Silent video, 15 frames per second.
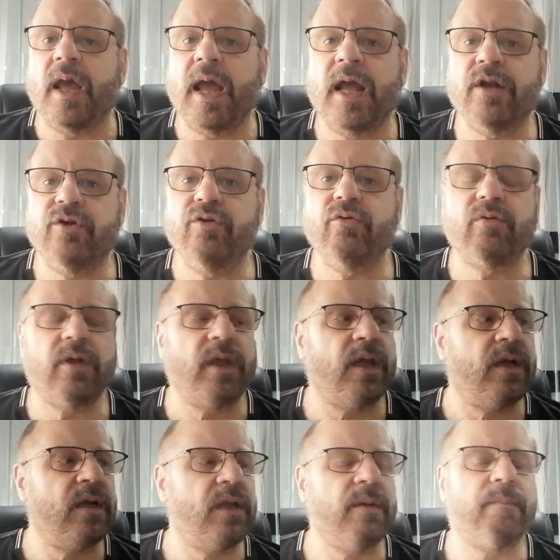and you
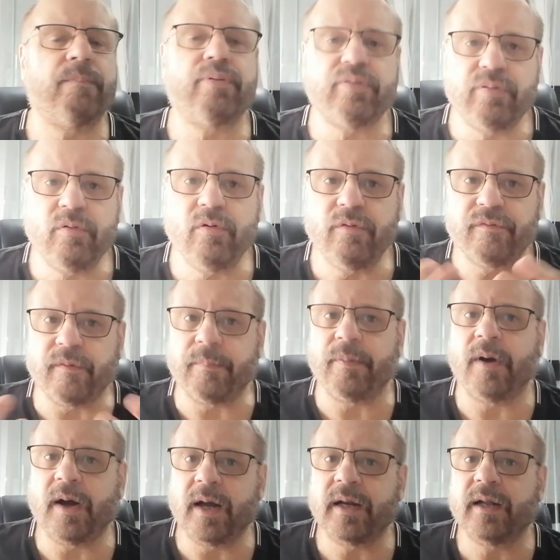can improve
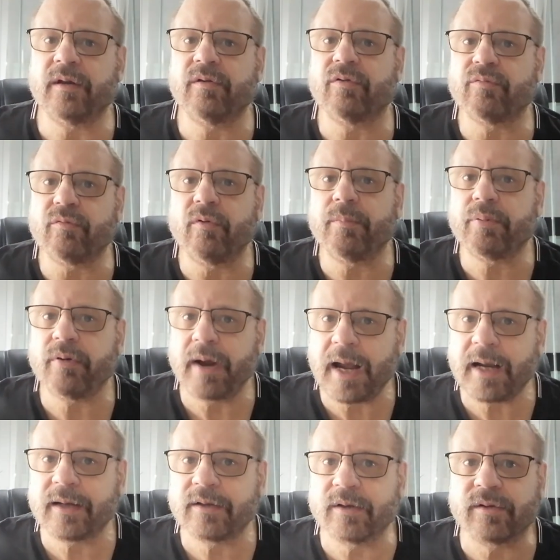upon it through
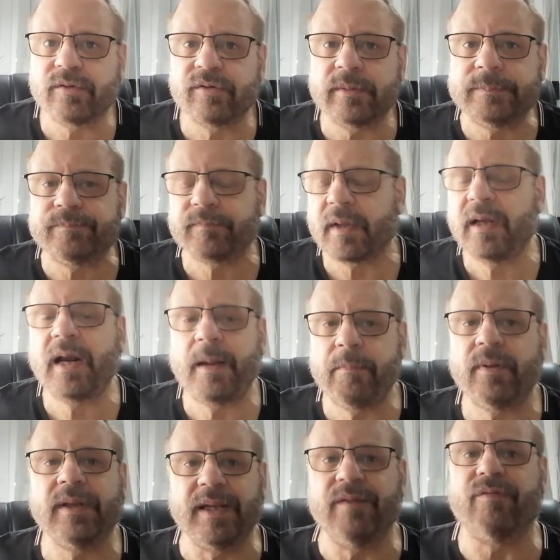practice. And I
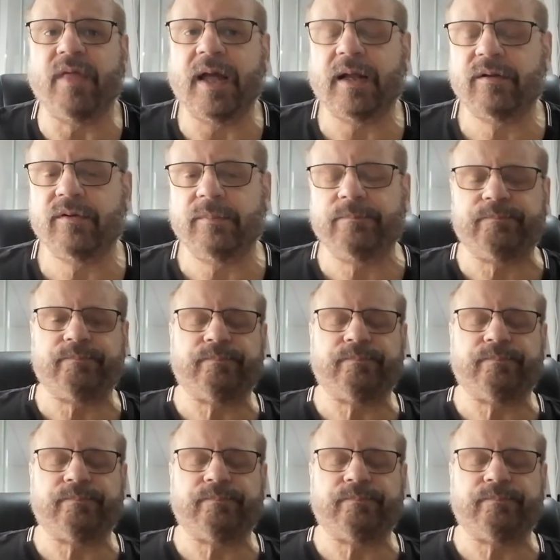believe that.